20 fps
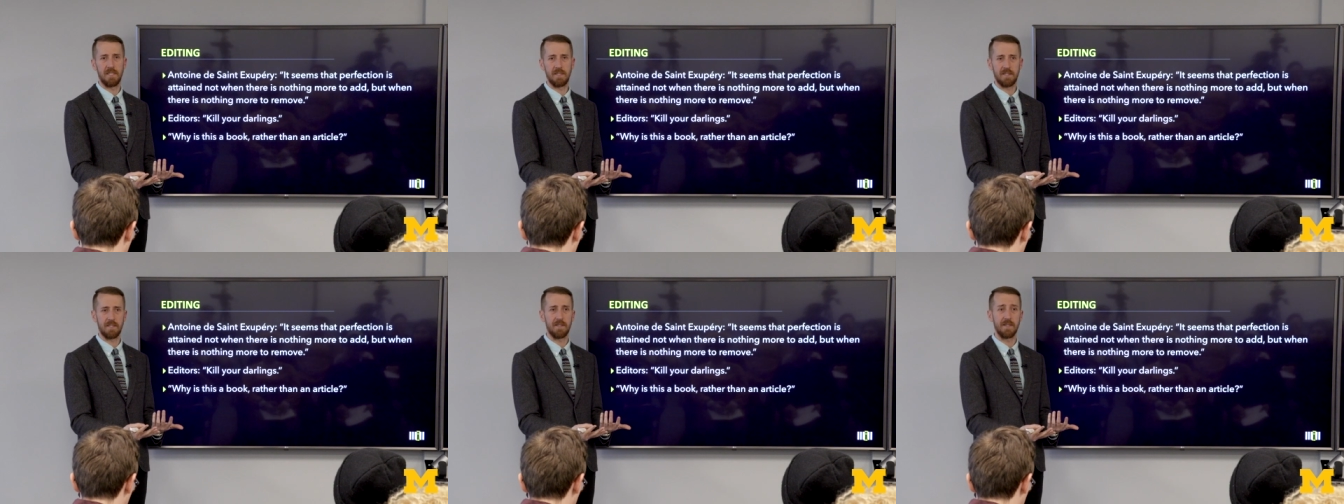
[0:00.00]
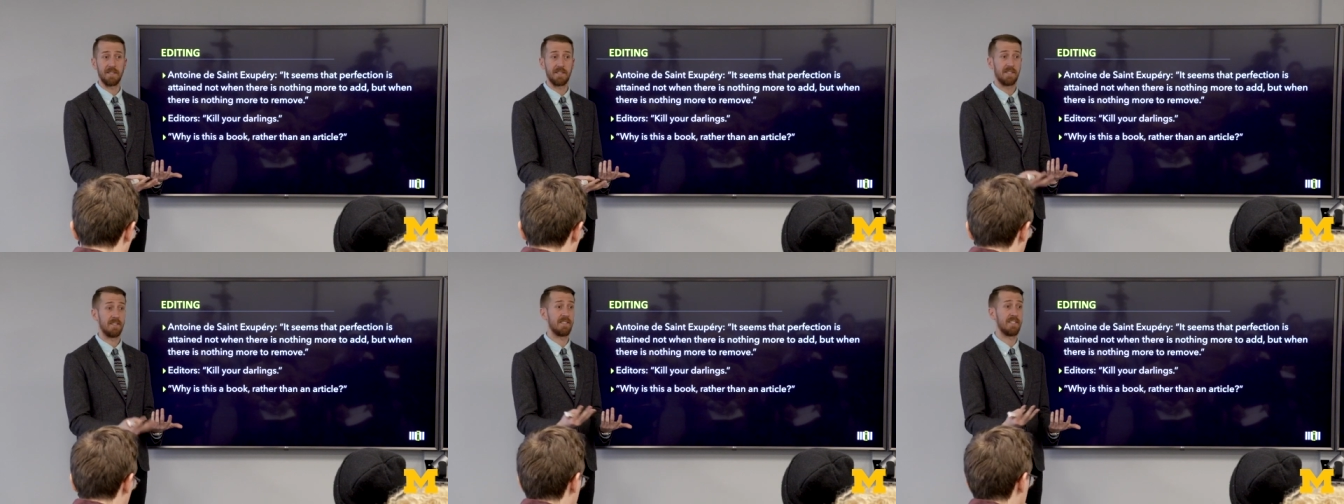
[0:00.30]
into
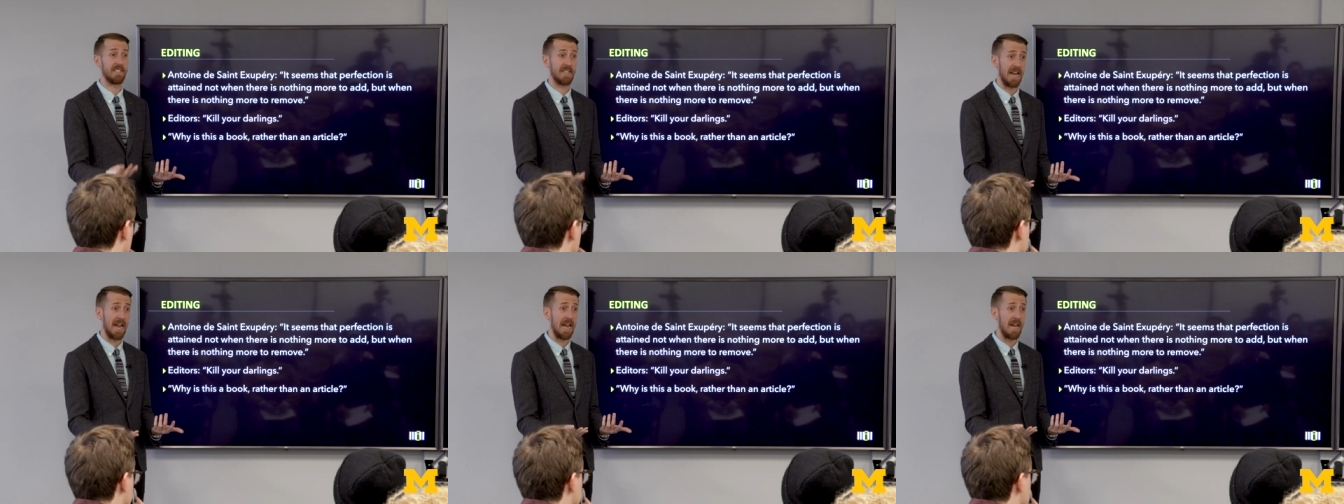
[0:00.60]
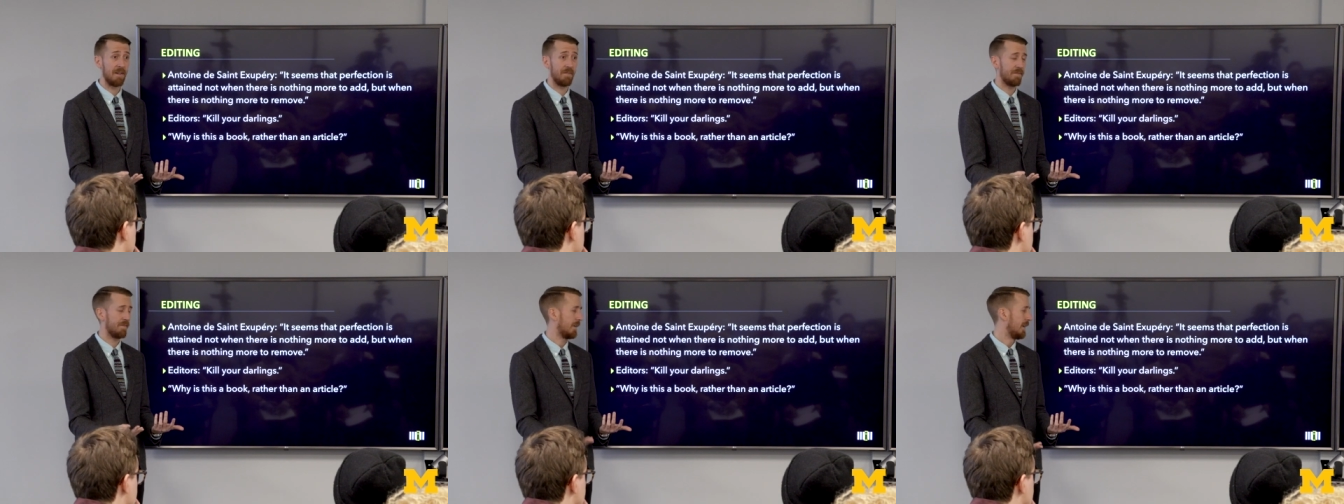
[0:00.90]
this
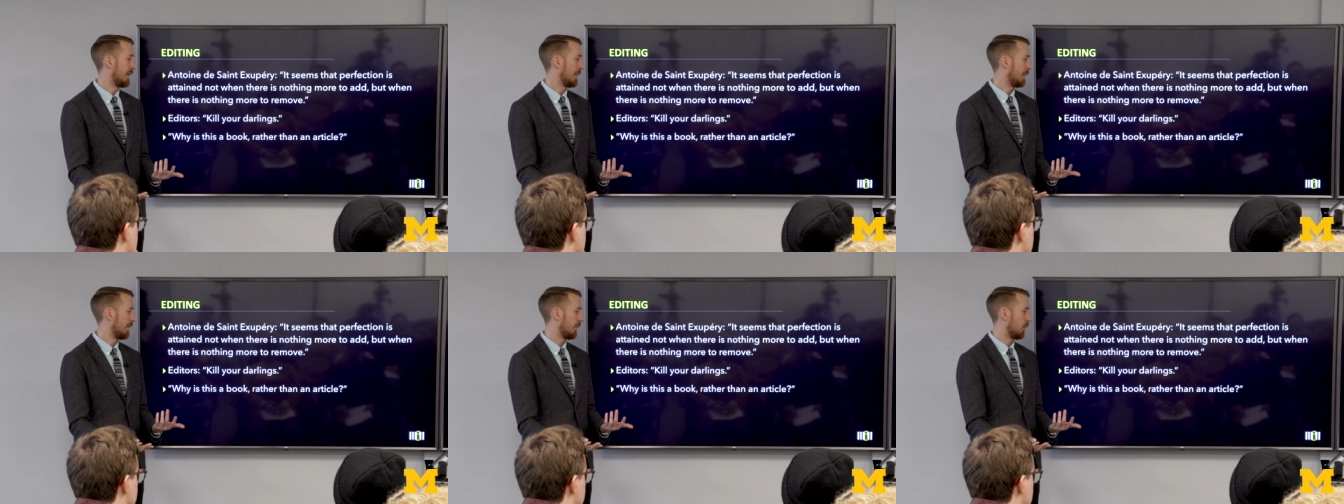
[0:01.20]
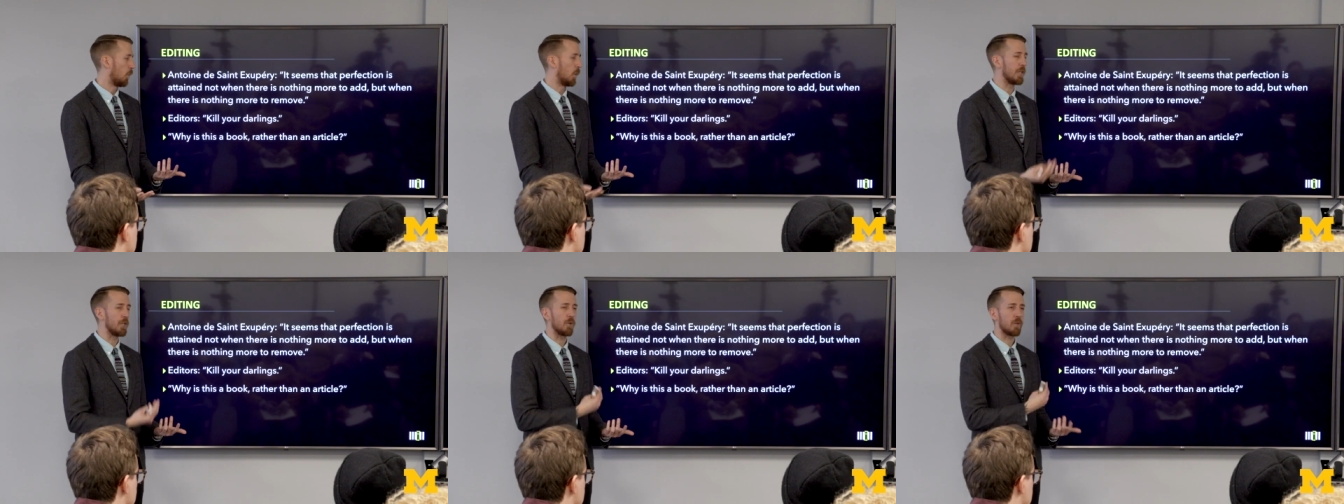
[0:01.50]
staff
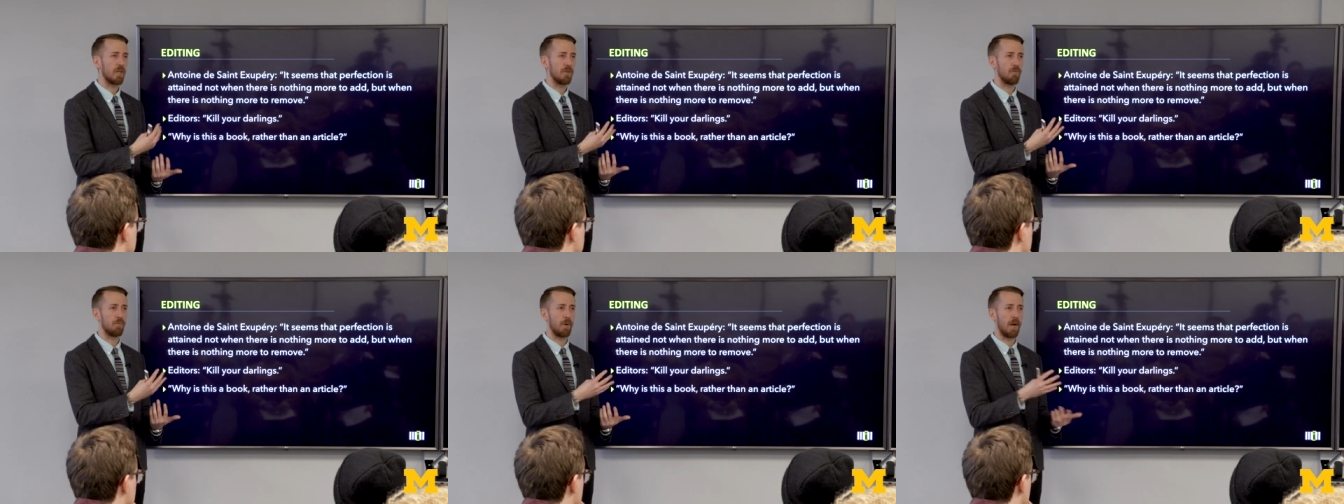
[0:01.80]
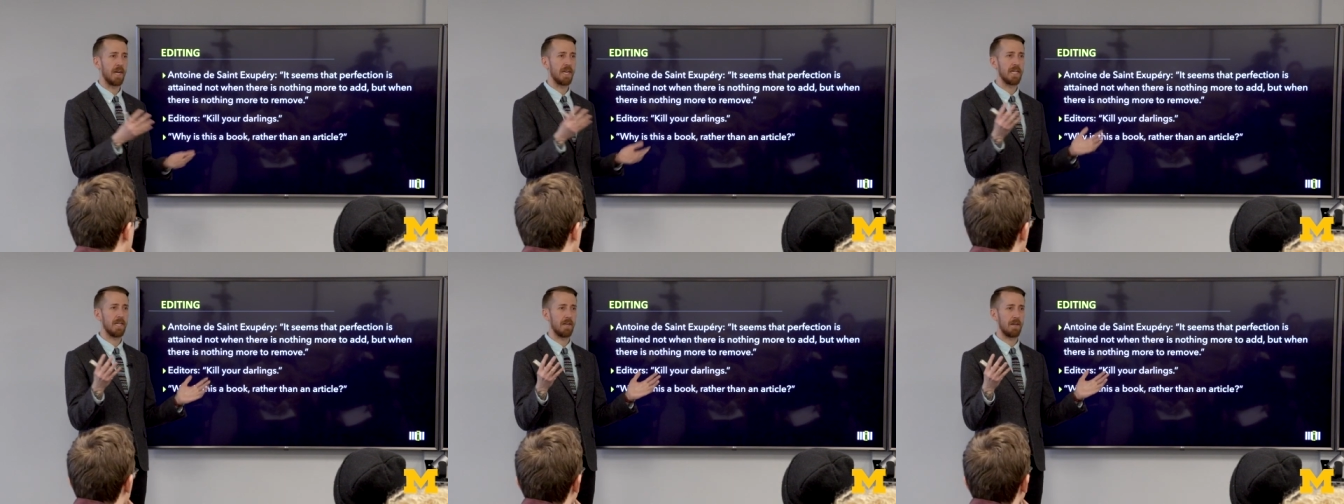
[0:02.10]
when you could
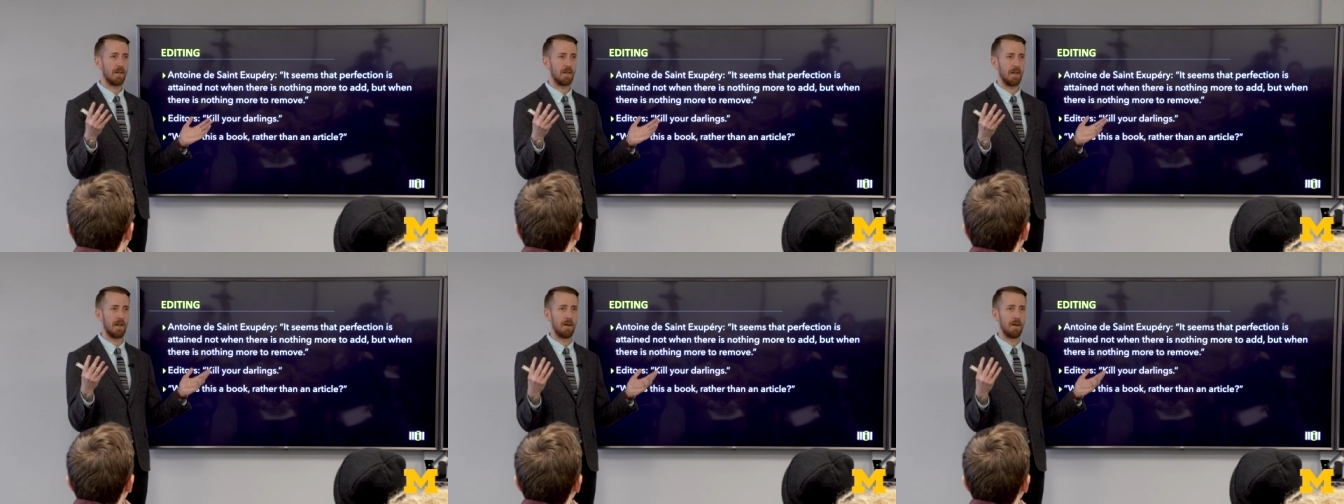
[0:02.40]
write